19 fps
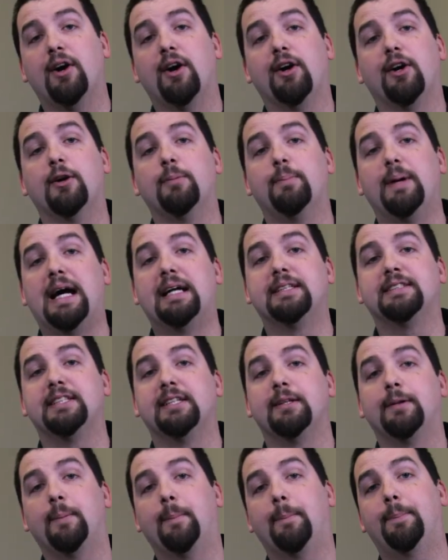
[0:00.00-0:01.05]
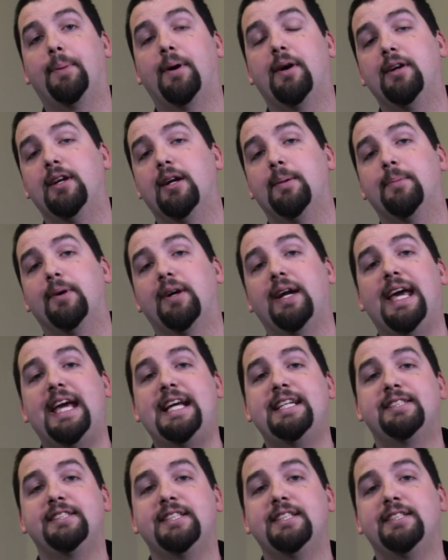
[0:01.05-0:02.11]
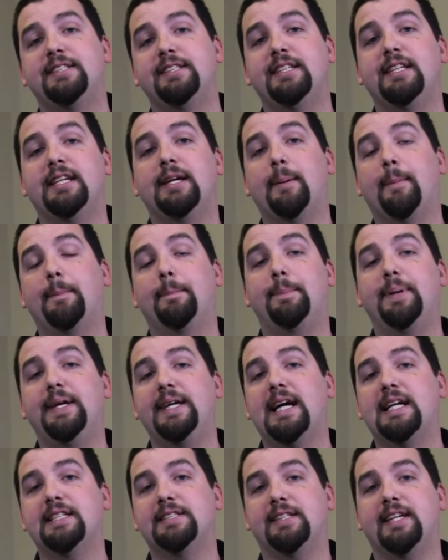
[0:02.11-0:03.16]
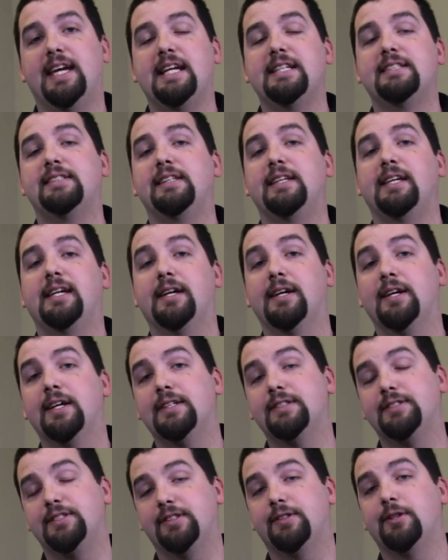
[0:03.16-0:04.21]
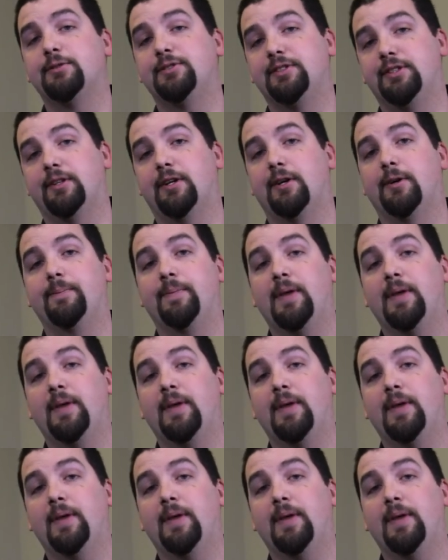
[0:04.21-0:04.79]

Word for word: cargo basket, part number ACC BSKT00,